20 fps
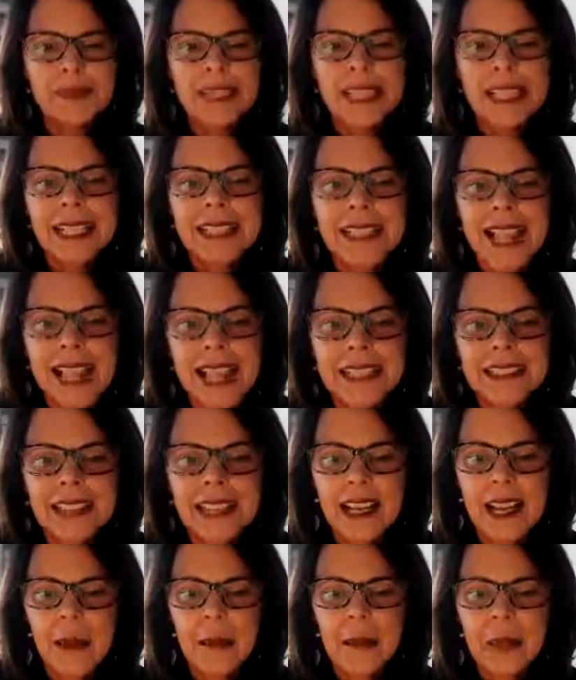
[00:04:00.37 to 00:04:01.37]
that
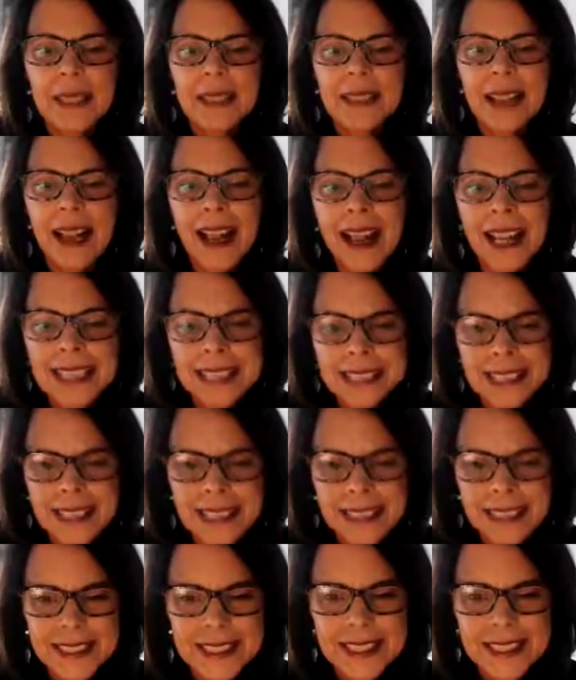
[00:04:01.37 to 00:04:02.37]

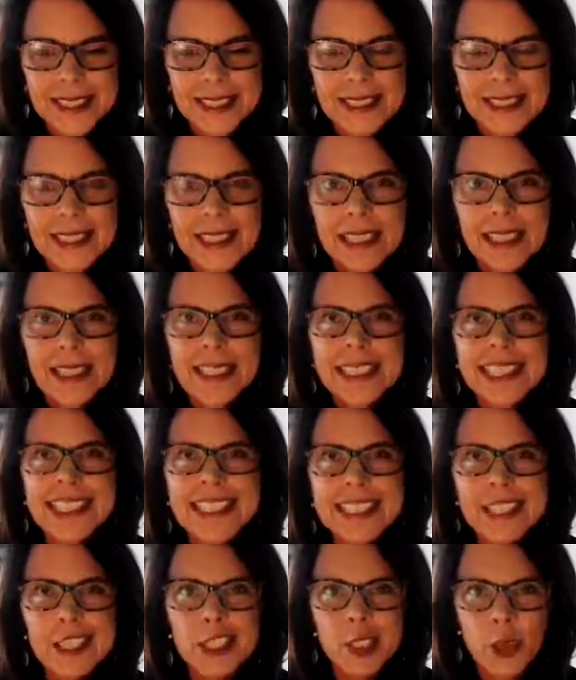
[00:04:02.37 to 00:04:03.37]
kindness is
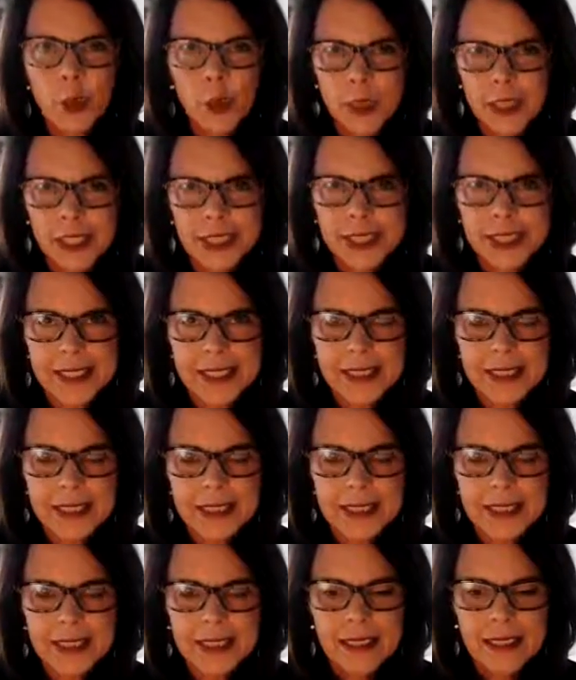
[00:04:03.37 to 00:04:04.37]
sourced
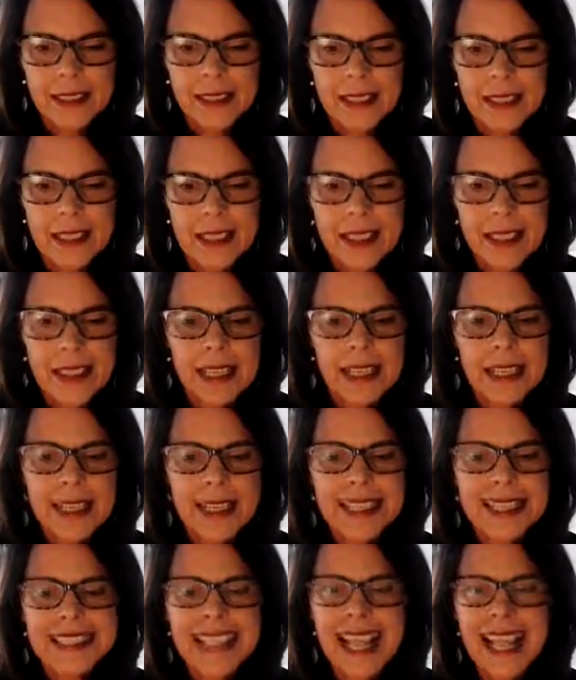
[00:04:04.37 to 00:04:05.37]

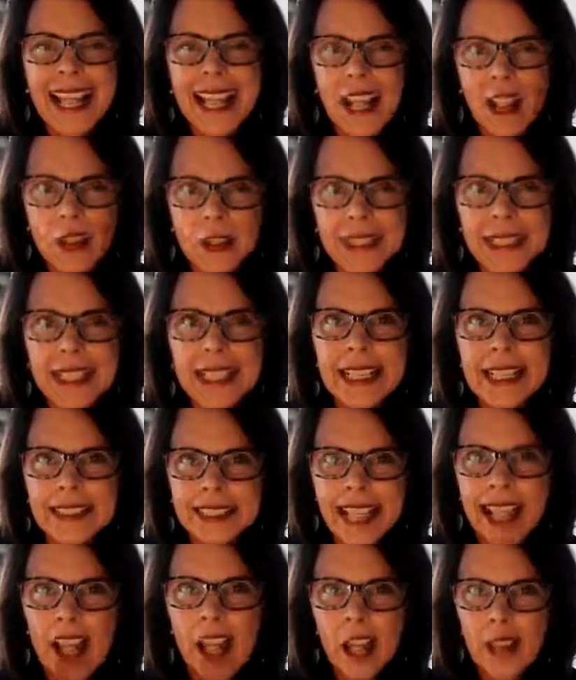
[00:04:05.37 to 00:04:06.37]
in a
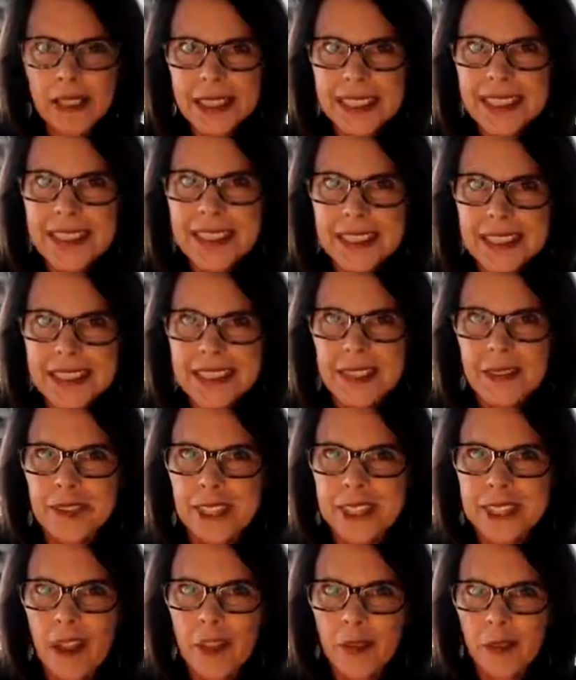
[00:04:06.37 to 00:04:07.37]
healthy sense of
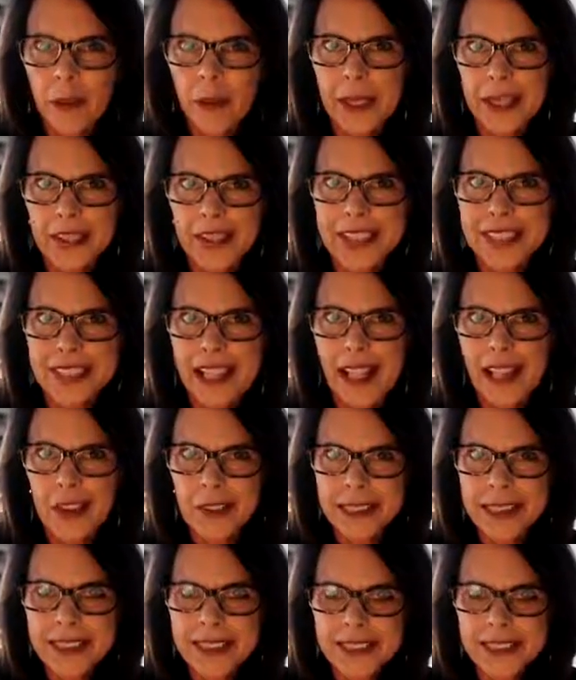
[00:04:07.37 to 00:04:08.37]
self-awareness, a
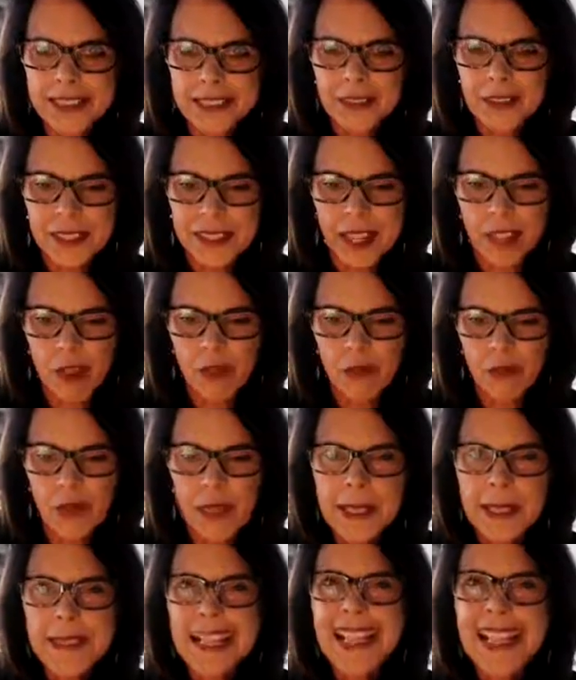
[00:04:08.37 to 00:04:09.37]
healthy sense of self,
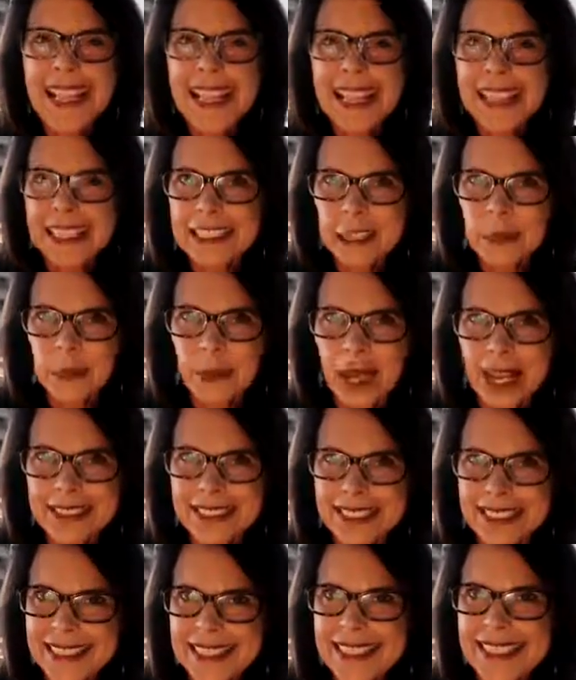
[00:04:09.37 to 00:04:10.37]
and
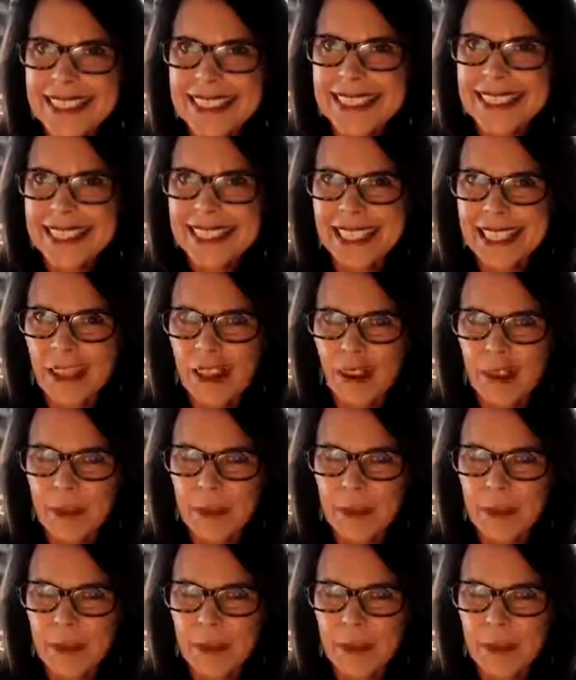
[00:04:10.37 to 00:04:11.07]
practice. It's a skill.